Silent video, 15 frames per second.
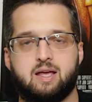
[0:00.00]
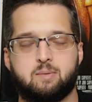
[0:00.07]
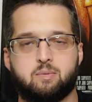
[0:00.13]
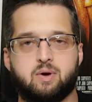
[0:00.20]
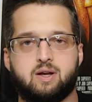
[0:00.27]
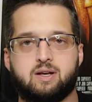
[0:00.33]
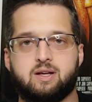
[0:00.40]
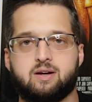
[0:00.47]

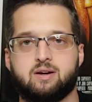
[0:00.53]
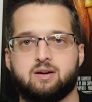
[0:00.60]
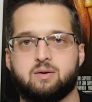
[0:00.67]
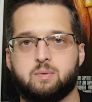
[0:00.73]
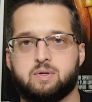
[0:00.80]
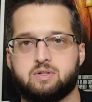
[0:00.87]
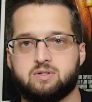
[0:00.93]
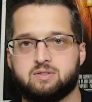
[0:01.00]
tape right
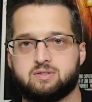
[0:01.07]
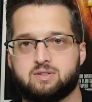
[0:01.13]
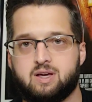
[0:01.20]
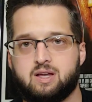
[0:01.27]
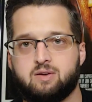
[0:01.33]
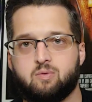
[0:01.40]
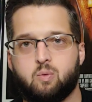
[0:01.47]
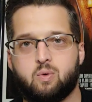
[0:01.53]
here, which is
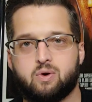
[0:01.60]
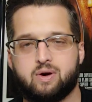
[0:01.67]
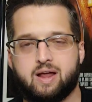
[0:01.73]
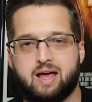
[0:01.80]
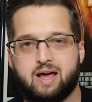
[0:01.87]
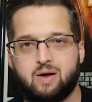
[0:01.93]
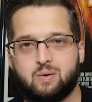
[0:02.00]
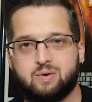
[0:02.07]
kind of worn
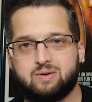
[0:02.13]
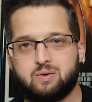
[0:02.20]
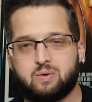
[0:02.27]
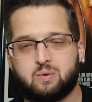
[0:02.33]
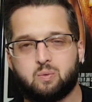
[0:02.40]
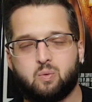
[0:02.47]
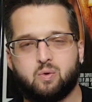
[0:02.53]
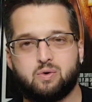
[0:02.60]
out
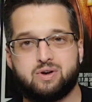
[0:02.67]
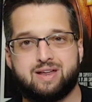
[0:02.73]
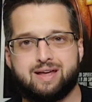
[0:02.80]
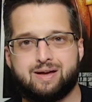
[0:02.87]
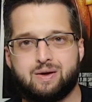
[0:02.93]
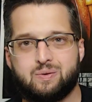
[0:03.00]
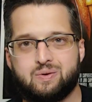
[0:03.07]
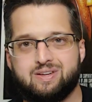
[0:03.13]
or worn
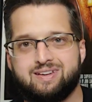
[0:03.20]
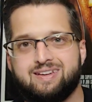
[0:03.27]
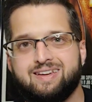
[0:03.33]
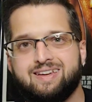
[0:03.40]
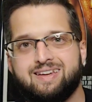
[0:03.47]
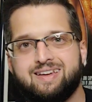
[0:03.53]
down,